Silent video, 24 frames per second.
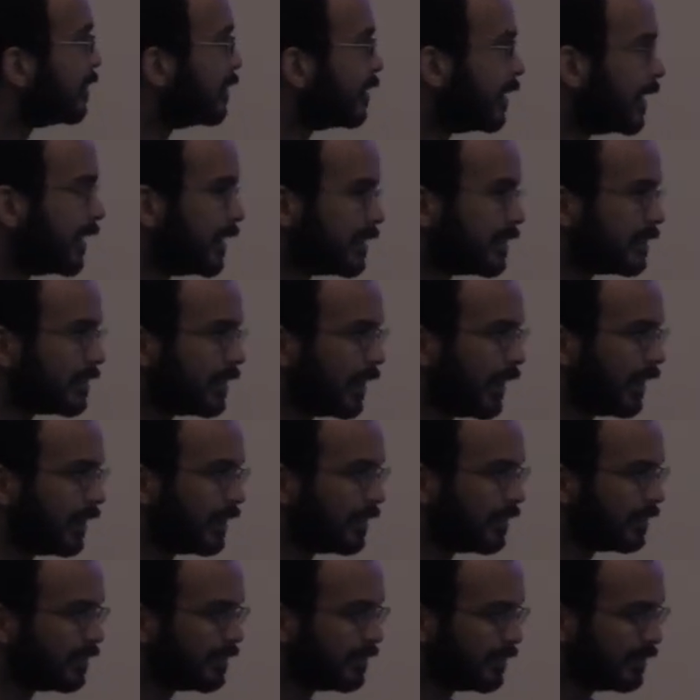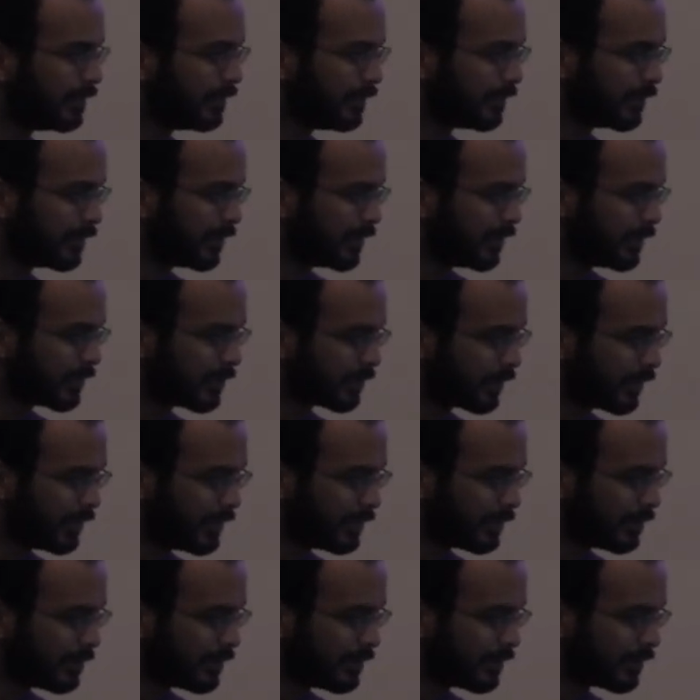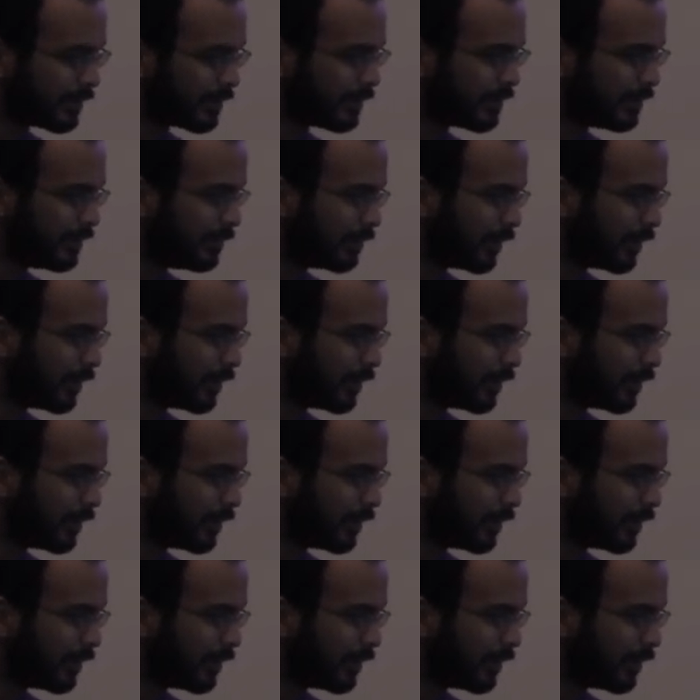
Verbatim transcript: like set your initializers.